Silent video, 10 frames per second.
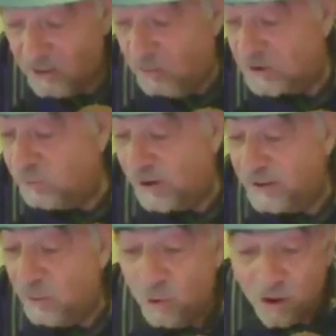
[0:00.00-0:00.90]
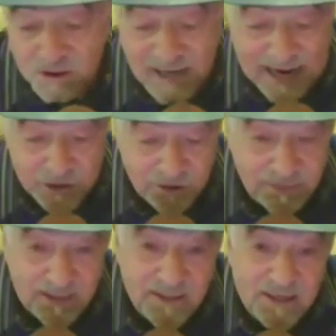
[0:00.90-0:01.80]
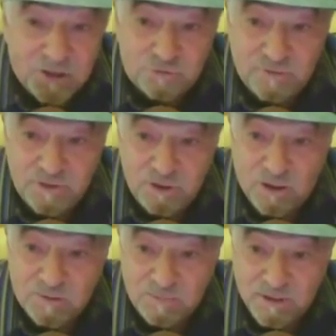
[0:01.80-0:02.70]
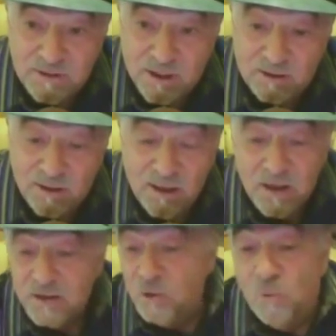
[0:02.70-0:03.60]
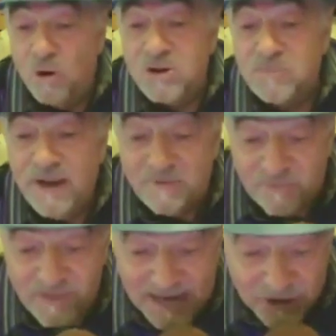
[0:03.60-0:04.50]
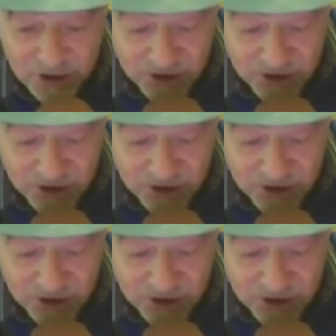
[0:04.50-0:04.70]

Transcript: was one of the worst hatchet men in the history of the U.S. military, the worst man for national